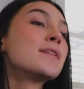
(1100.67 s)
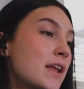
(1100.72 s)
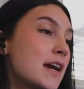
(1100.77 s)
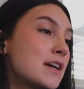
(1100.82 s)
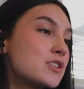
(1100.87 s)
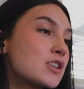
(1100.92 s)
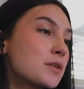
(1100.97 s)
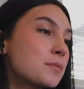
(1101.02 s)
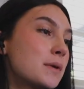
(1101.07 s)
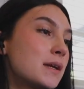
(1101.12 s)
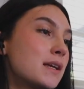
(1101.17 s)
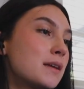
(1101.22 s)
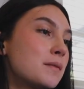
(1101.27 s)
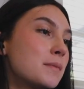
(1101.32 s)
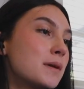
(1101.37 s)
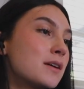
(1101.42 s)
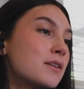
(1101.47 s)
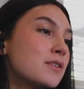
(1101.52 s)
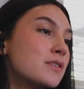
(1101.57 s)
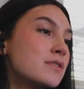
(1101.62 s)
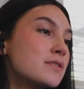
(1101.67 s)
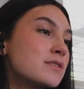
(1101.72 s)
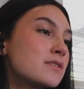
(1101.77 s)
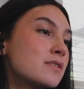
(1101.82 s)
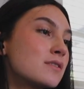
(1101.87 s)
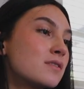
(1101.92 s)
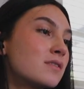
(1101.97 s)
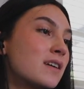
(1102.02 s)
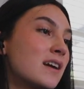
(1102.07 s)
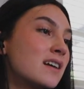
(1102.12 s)
I check my
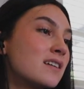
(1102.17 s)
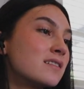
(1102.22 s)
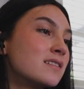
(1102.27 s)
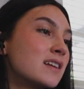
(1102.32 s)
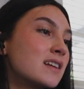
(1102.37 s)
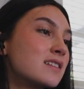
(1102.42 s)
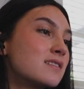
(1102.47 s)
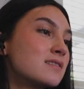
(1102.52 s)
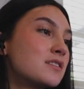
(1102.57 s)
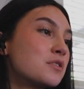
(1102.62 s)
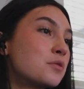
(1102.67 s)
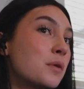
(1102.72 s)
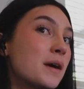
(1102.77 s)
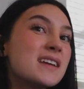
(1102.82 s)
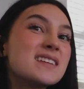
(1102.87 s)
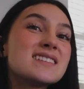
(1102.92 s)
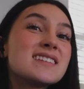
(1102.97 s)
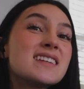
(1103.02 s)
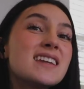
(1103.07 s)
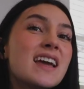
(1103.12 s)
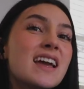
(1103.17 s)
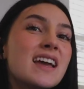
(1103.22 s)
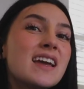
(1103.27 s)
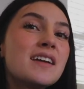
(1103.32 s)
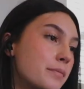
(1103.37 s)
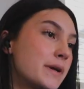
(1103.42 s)
emails around like twice a day.